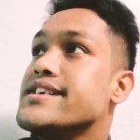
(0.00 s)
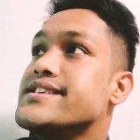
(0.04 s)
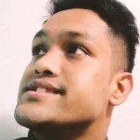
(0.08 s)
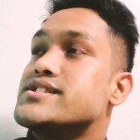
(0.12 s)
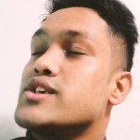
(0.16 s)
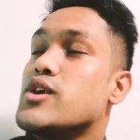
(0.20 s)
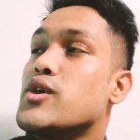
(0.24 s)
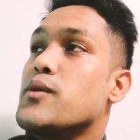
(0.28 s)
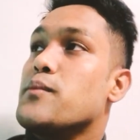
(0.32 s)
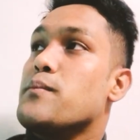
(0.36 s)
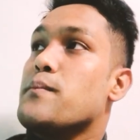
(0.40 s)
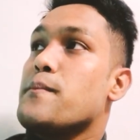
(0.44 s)

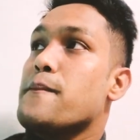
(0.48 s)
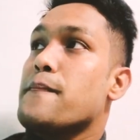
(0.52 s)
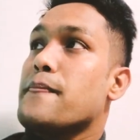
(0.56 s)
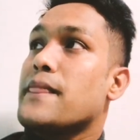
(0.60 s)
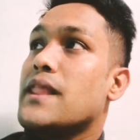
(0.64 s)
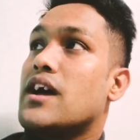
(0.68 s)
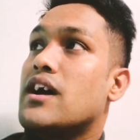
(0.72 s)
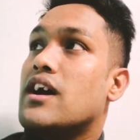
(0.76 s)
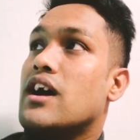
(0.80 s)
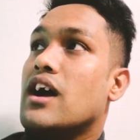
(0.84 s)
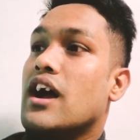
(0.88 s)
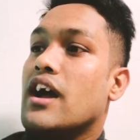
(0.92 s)
So
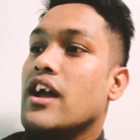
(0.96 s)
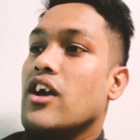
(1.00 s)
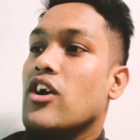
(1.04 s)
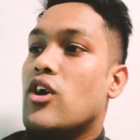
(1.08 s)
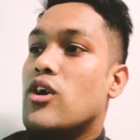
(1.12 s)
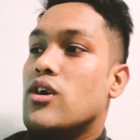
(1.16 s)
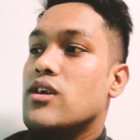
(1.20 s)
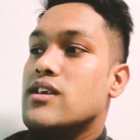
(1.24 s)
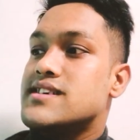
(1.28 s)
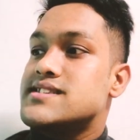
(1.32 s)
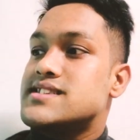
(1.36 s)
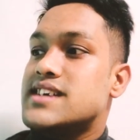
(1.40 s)
I
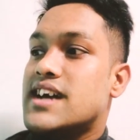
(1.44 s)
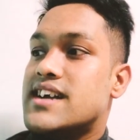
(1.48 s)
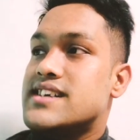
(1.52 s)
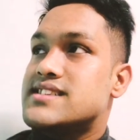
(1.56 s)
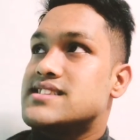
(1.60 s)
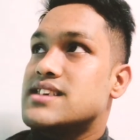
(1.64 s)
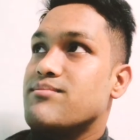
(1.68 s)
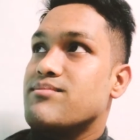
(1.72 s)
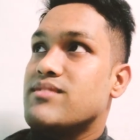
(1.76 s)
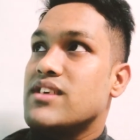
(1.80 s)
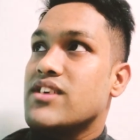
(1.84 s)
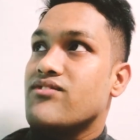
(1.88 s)
always had
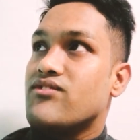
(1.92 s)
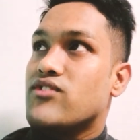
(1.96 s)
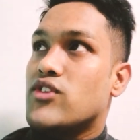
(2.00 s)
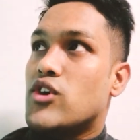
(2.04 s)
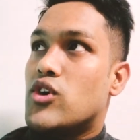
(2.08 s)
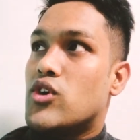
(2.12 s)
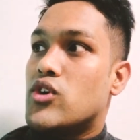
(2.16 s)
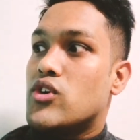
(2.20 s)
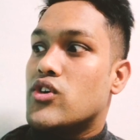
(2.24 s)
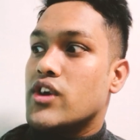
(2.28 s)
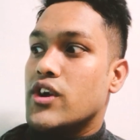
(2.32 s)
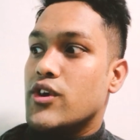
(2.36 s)
something
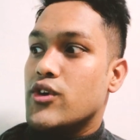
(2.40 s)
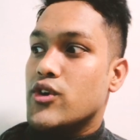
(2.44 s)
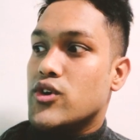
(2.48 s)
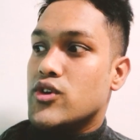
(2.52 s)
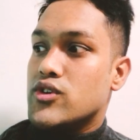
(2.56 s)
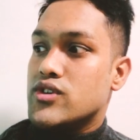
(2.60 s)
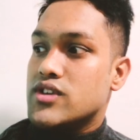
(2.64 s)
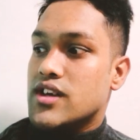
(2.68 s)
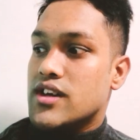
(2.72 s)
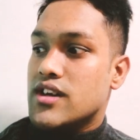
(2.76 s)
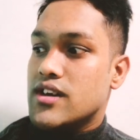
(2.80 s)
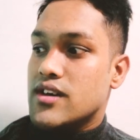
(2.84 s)
for, you
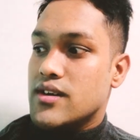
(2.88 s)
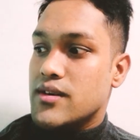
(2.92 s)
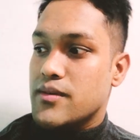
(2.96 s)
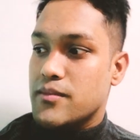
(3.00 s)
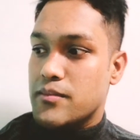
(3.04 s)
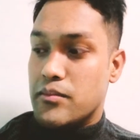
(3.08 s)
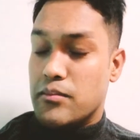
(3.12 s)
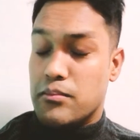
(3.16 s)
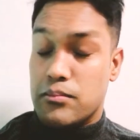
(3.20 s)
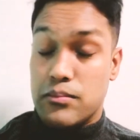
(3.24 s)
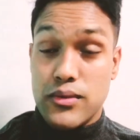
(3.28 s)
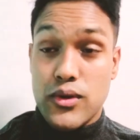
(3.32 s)
know, the
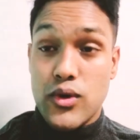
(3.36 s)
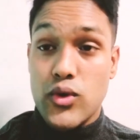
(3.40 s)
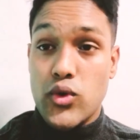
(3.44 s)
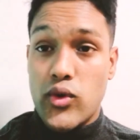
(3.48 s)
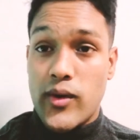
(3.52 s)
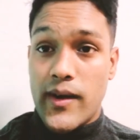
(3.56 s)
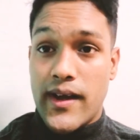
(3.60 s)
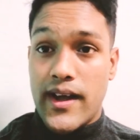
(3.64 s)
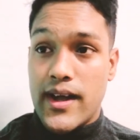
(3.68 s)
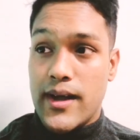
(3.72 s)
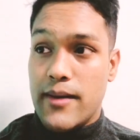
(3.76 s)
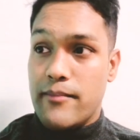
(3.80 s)
blue
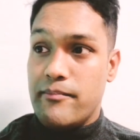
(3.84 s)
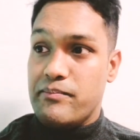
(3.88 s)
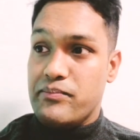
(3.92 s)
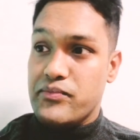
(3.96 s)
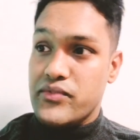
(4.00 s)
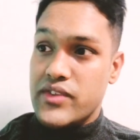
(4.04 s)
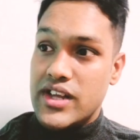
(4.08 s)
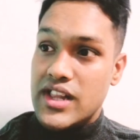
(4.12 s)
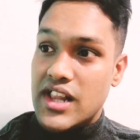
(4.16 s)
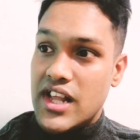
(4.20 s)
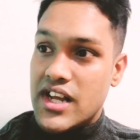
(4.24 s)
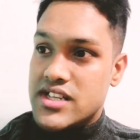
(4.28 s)

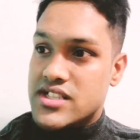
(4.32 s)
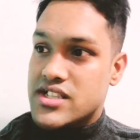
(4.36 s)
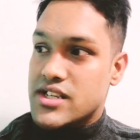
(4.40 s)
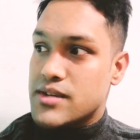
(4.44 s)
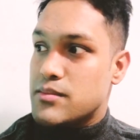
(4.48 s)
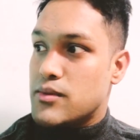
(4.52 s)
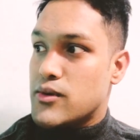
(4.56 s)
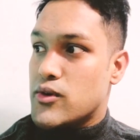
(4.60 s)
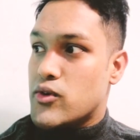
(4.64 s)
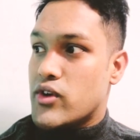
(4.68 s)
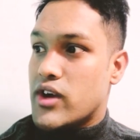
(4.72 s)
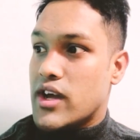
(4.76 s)
ram,
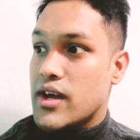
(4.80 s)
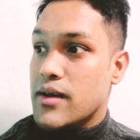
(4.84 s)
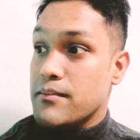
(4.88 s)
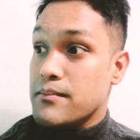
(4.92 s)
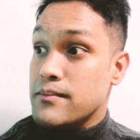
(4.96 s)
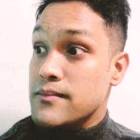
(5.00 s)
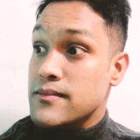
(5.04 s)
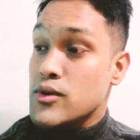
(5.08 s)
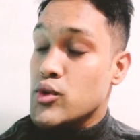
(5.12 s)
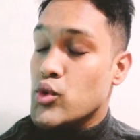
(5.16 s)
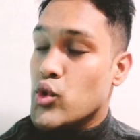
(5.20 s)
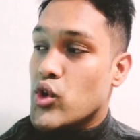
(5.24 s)
electric blue
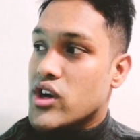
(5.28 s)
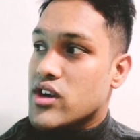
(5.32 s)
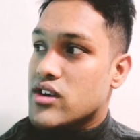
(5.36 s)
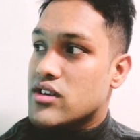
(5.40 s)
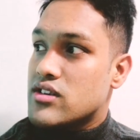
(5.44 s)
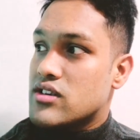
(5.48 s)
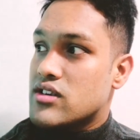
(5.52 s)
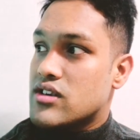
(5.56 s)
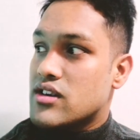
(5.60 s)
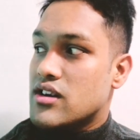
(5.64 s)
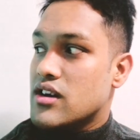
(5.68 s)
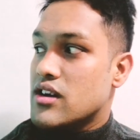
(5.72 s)
ram, blue
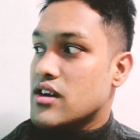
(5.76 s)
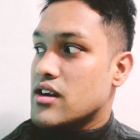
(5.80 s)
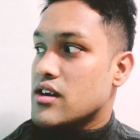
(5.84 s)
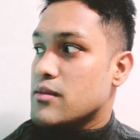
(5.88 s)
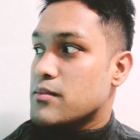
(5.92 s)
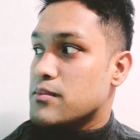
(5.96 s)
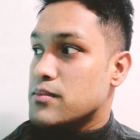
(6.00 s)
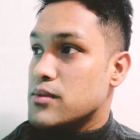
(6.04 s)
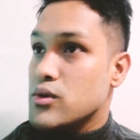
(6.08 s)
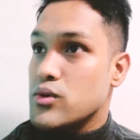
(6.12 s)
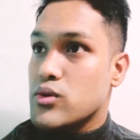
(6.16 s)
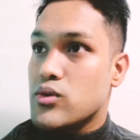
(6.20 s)

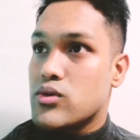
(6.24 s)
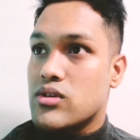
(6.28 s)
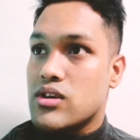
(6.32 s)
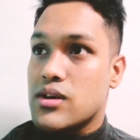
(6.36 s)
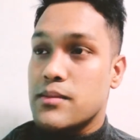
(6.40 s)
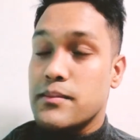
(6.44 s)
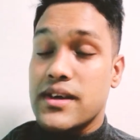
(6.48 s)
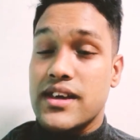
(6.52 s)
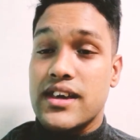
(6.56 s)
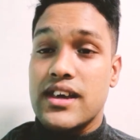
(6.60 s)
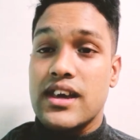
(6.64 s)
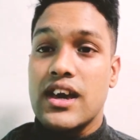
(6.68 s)
akara, blue
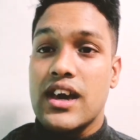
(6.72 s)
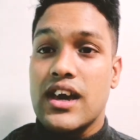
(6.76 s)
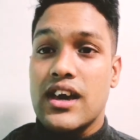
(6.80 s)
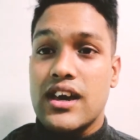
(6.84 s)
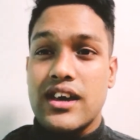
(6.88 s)
gurami.